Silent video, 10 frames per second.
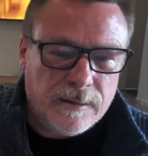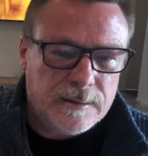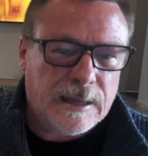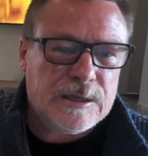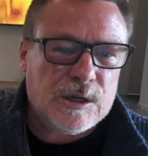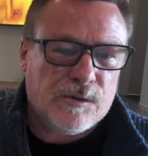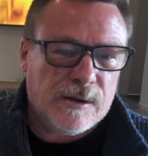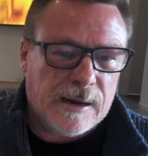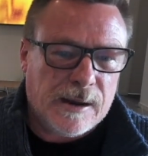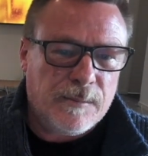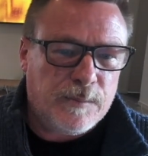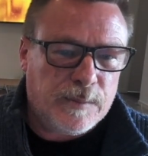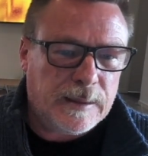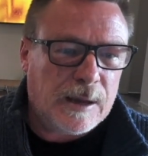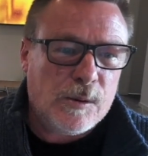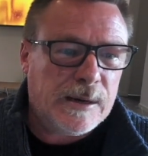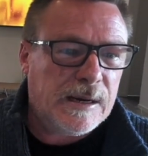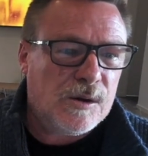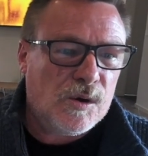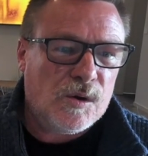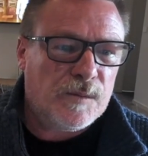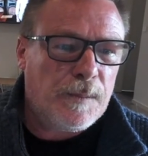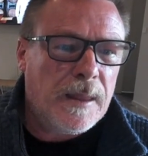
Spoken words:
legendary now, that they all get ignored.